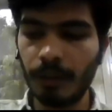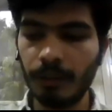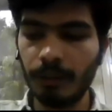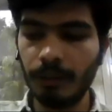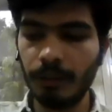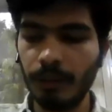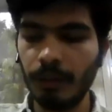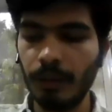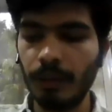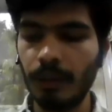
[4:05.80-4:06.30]

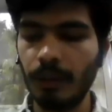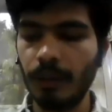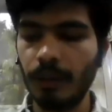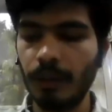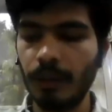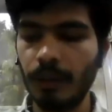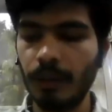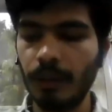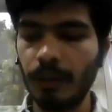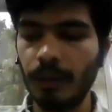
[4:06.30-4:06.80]
Uh,
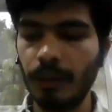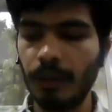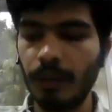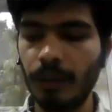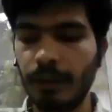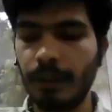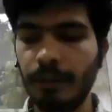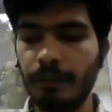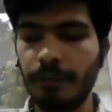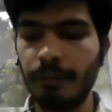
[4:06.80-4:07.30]

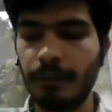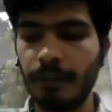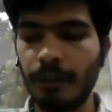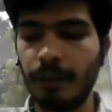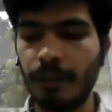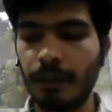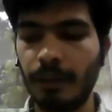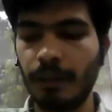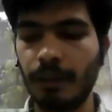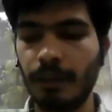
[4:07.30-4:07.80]
if
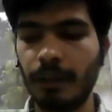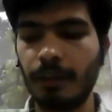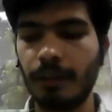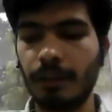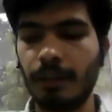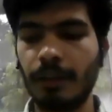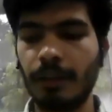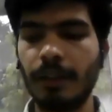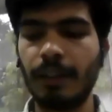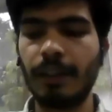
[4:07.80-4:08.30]
uh,
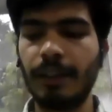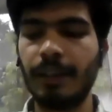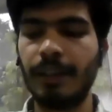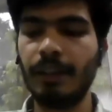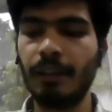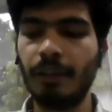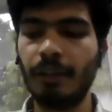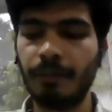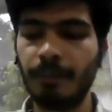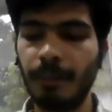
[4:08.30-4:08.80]

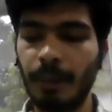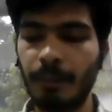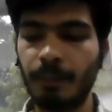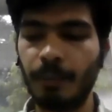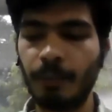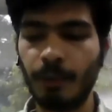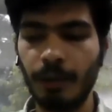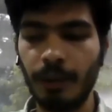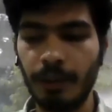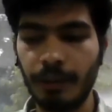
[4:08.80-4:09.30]
any of my
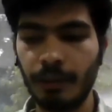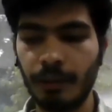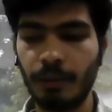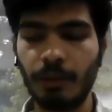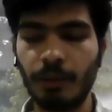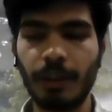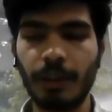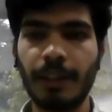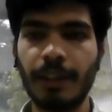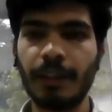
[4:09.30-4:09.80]
pole is
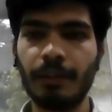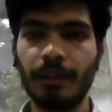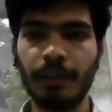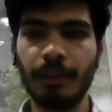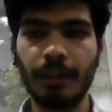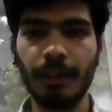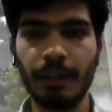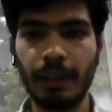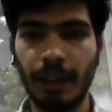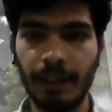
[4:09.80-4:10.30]
rotating
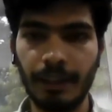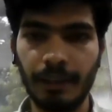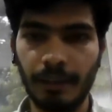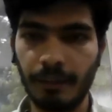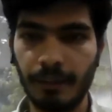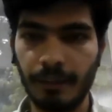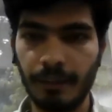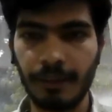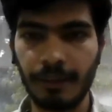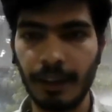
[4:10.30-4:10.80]
on the right
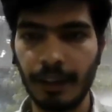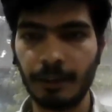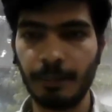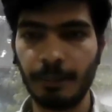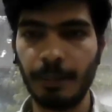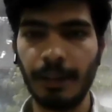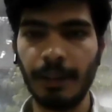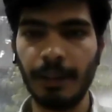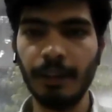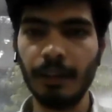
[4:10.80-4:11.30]
half of the
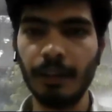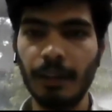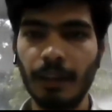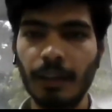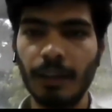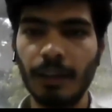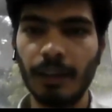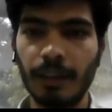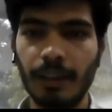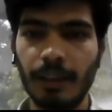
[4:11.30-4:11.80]
S-plane,
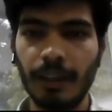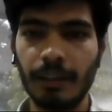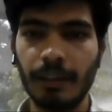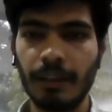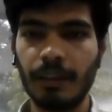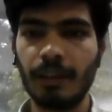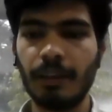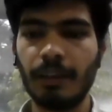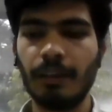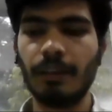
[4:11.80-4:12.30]

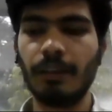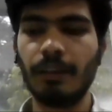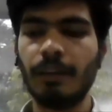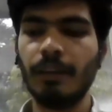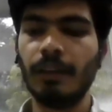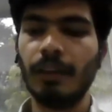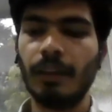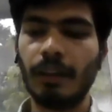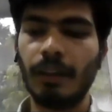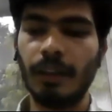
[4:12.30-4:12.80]
then uh,
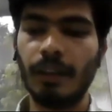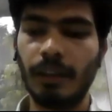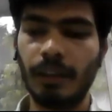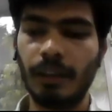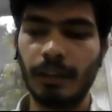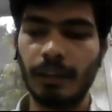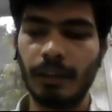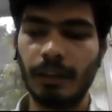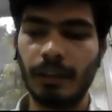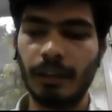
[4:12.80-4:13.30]

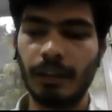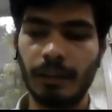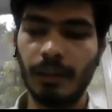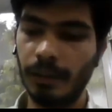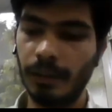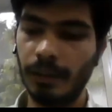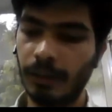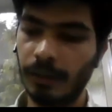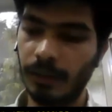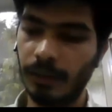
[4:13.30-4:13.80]

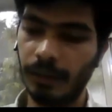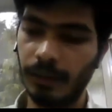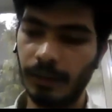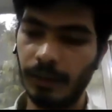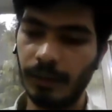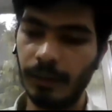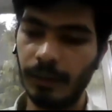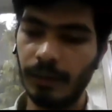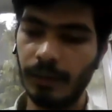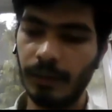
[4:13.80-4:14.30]
uh,
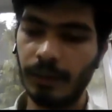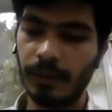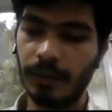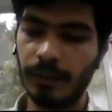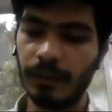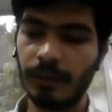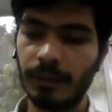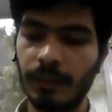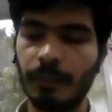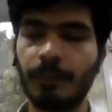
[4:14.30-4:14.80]

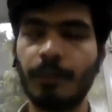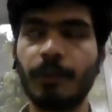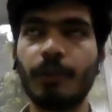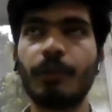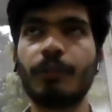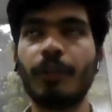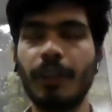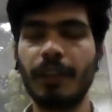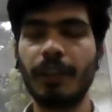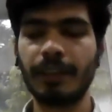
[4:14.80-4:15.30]

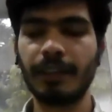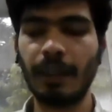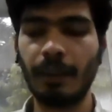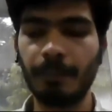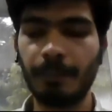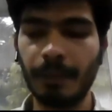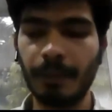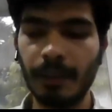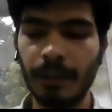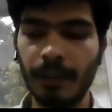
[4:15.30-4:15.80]
suppose, for
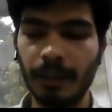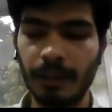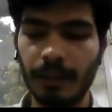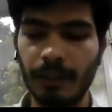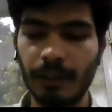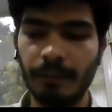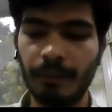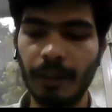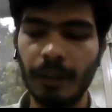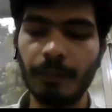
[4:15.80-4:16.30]
example,
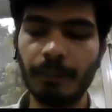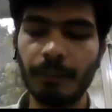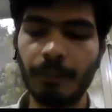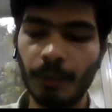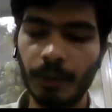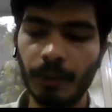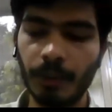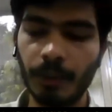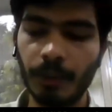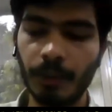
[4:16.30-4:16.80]
uh,
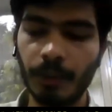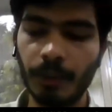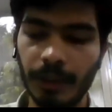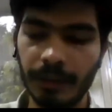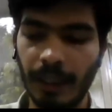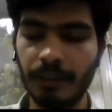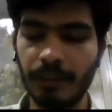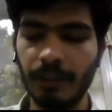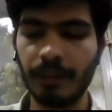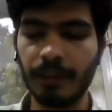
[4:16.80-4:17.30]
one pole
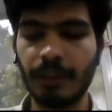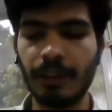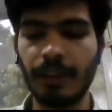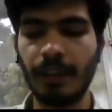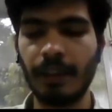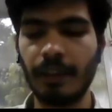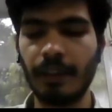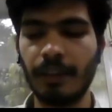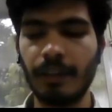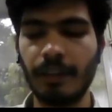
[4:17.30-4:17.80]
is lying
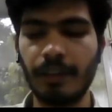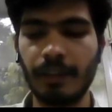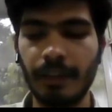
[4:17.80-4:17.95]
on the